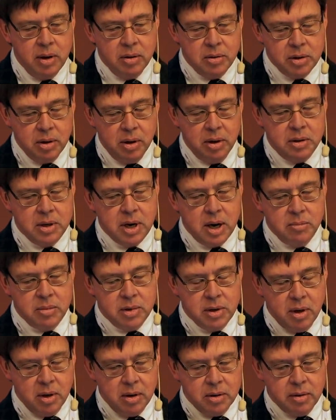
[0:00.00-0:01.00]
Usually
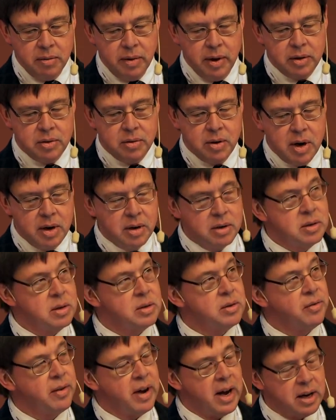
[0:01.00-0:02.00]
timescales of electronics
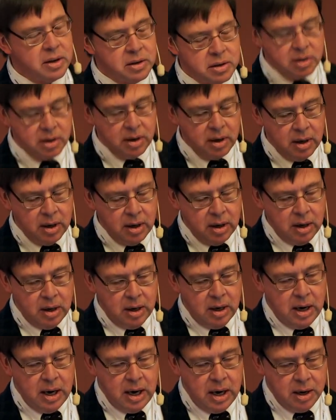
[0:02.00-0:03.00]
is fast.
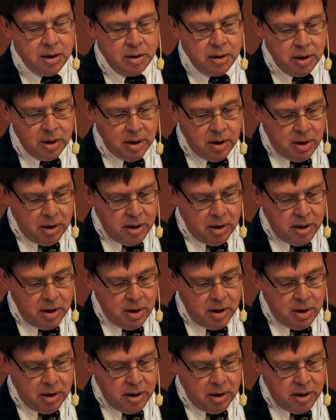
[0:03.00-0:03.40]
And